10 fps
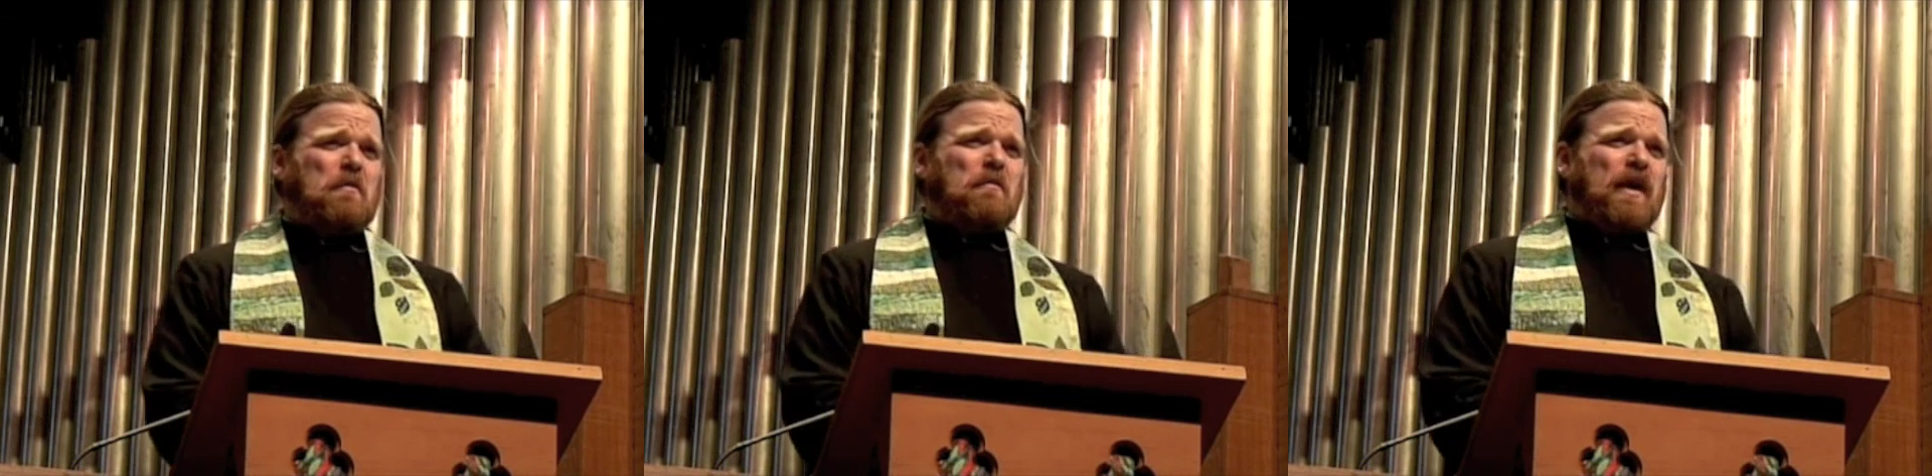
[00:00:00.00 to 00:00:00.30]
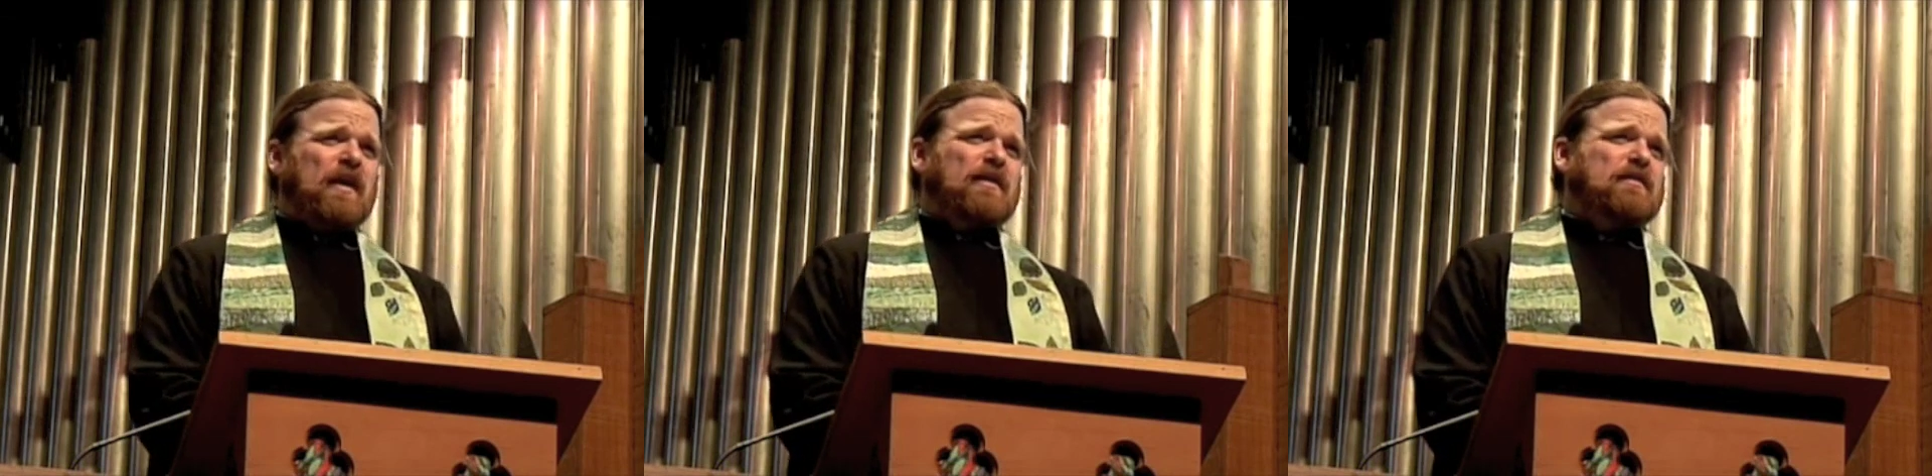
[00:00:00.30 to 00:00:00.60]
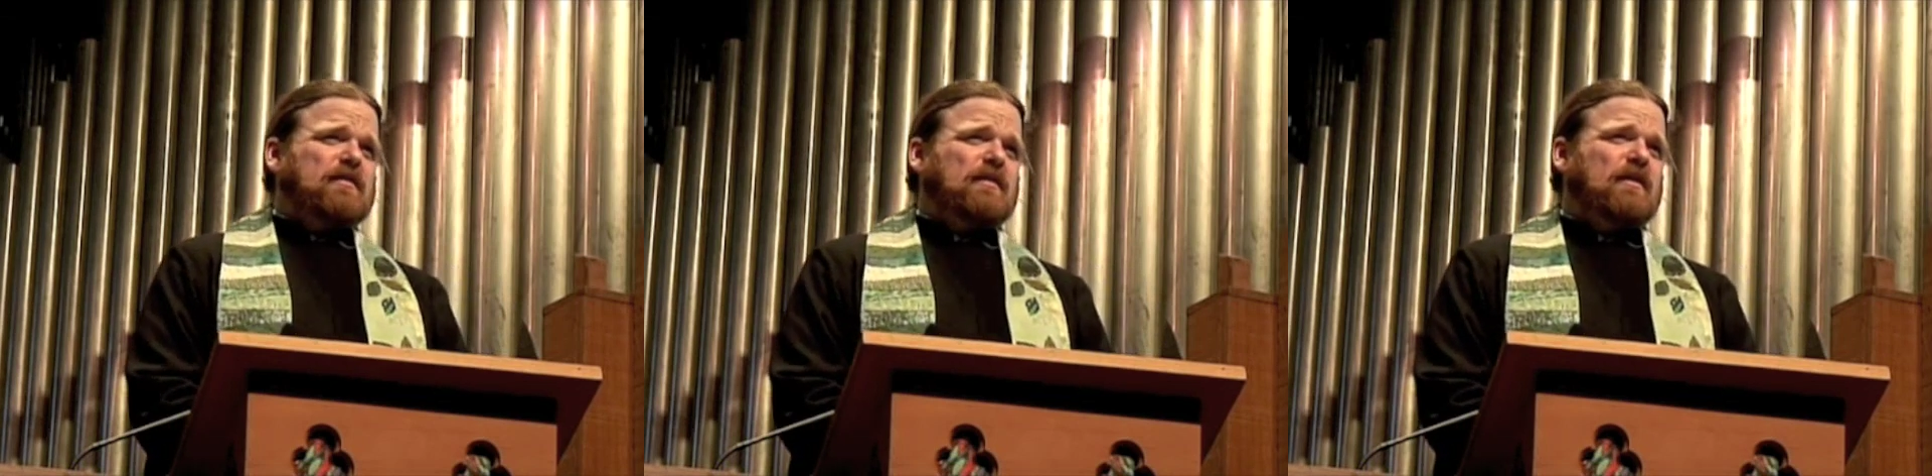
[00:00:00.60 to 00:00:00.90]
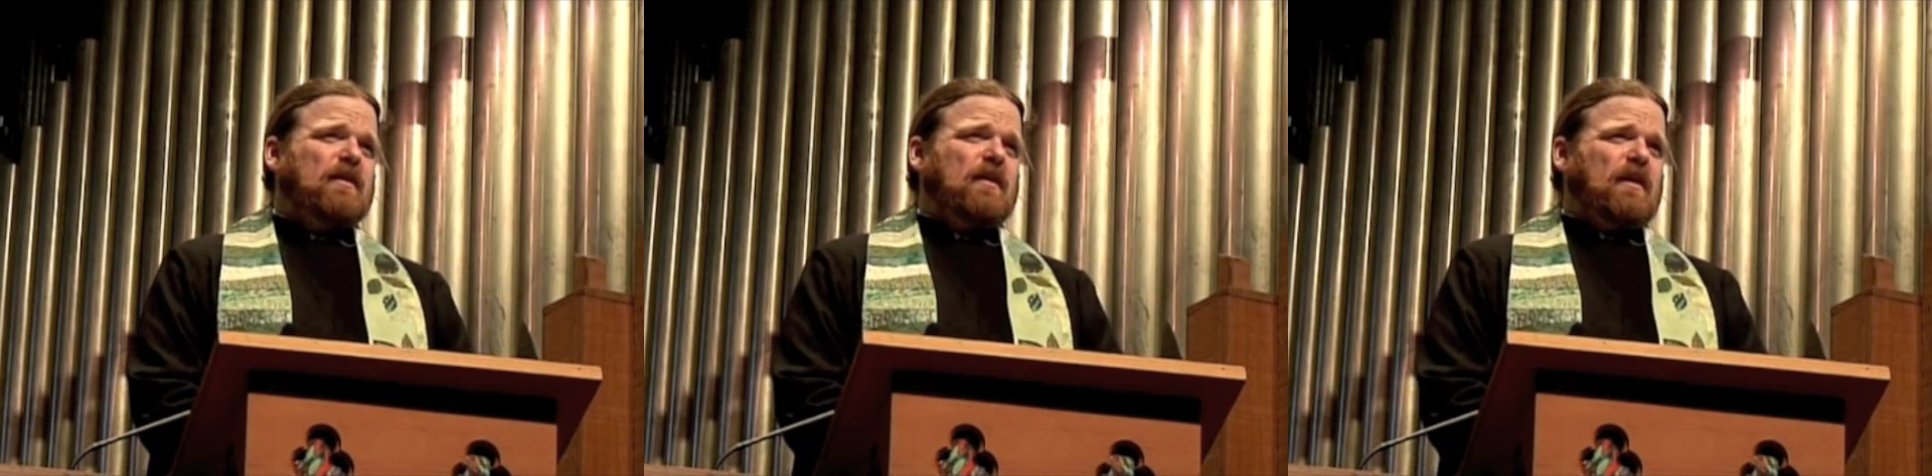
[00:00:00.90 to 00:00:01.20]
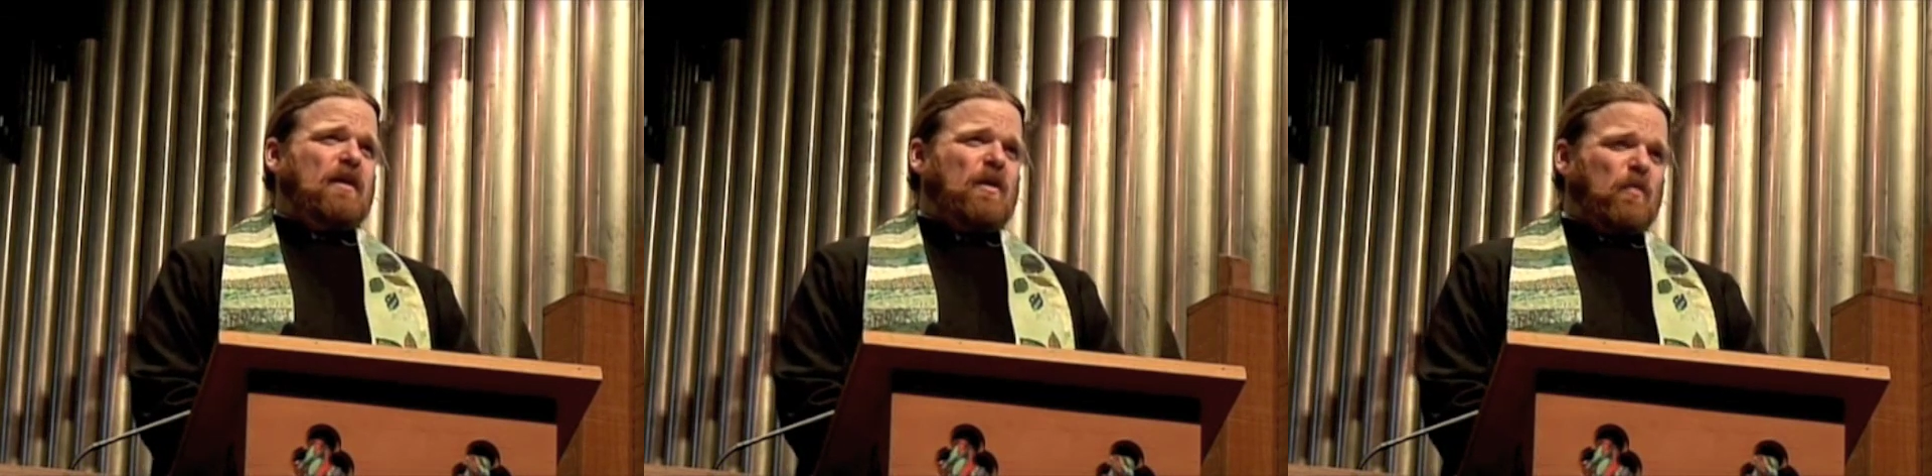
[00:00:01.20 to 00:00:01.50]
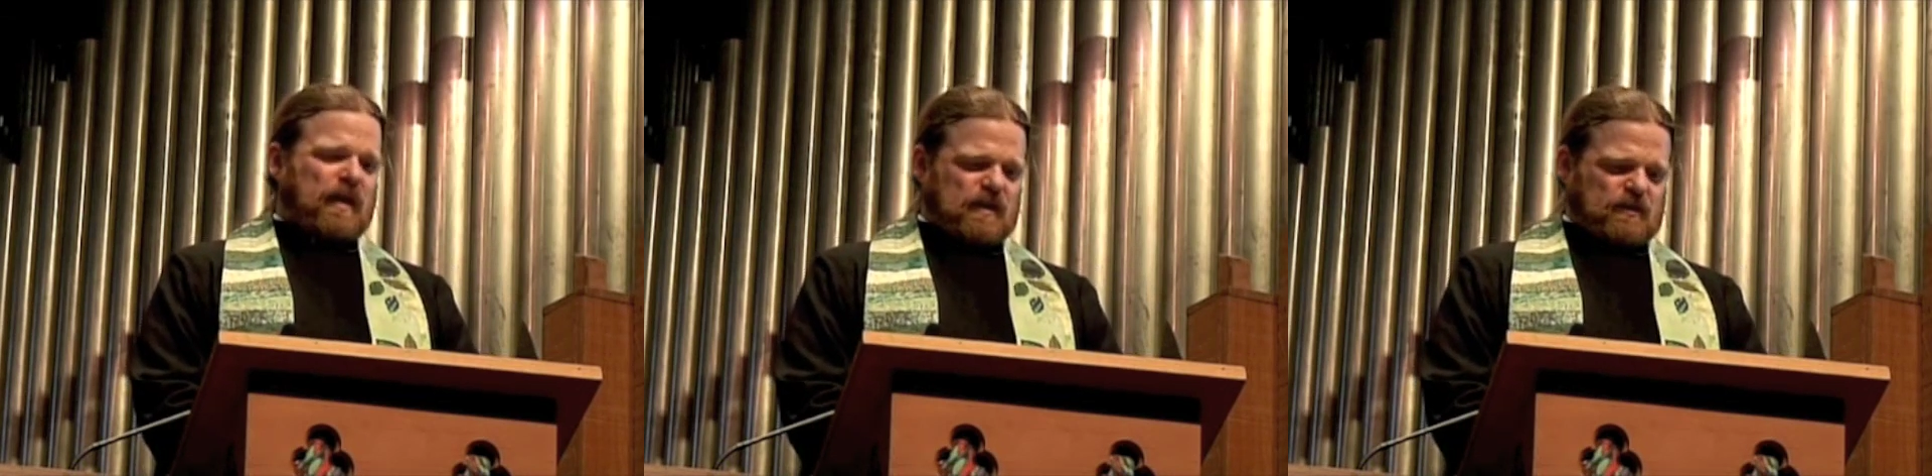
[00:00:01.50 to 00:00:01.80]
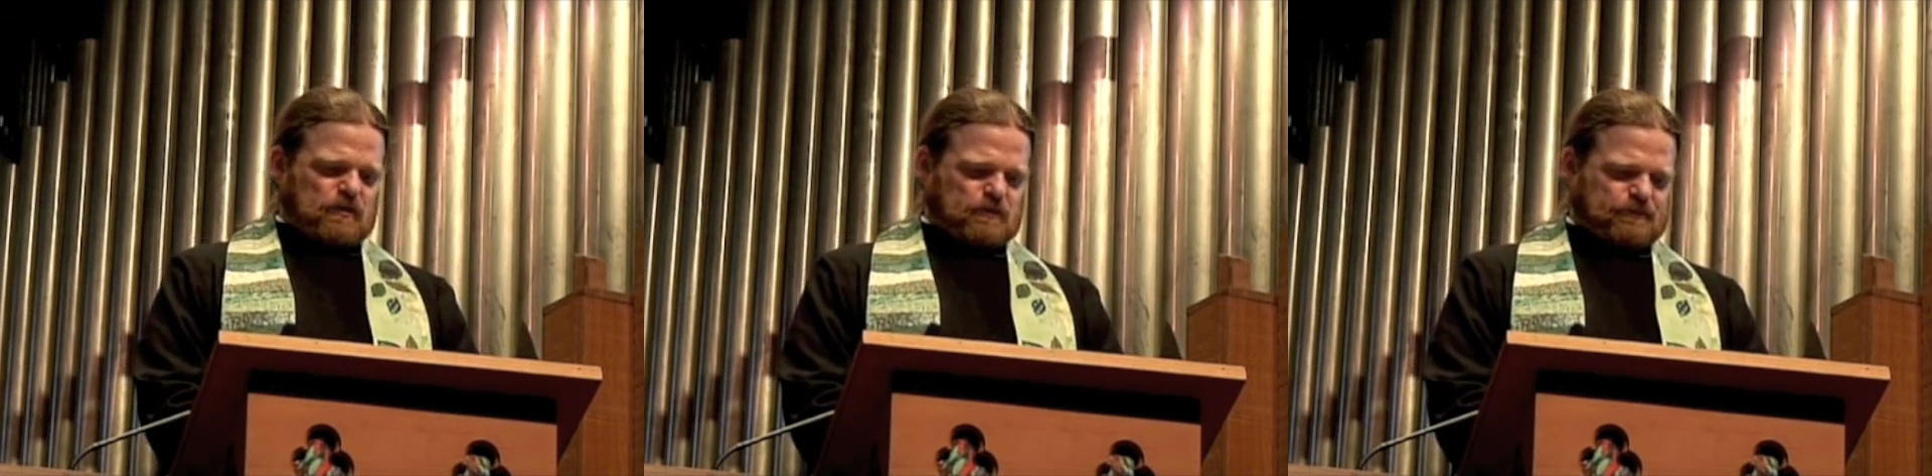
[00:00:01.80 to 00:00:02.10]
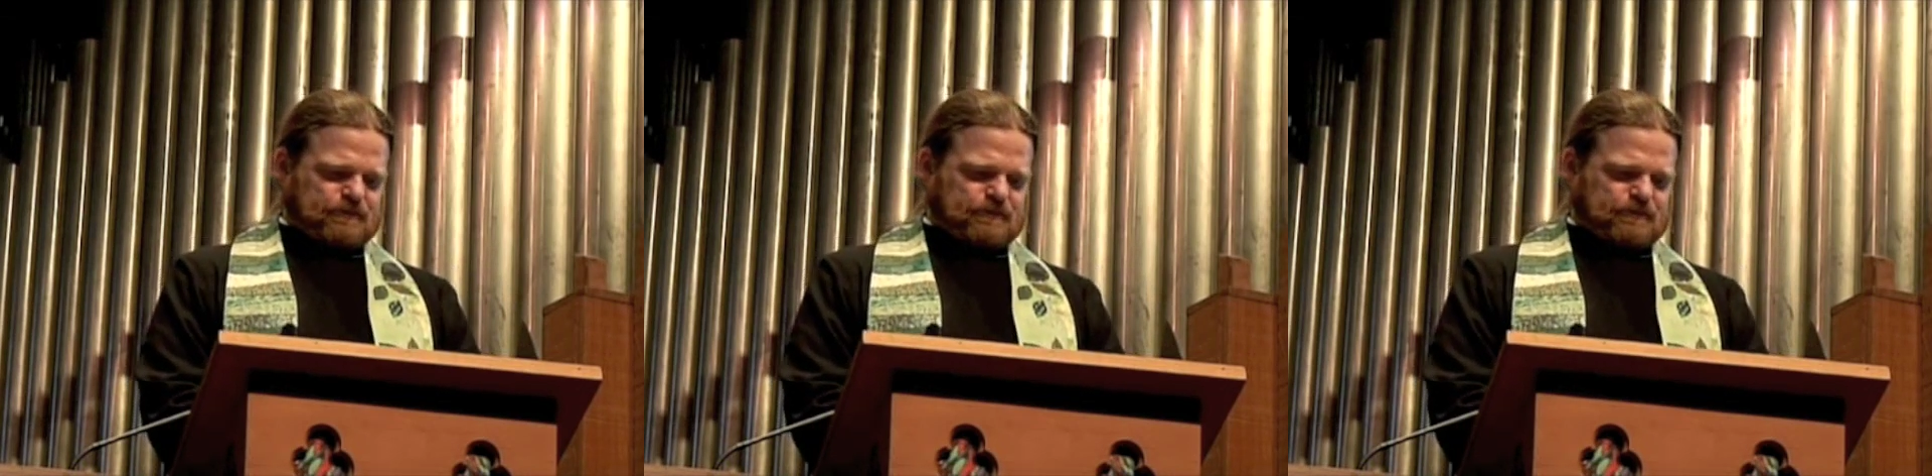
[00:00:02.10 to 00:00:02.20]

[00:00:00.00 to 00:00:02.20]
might await you.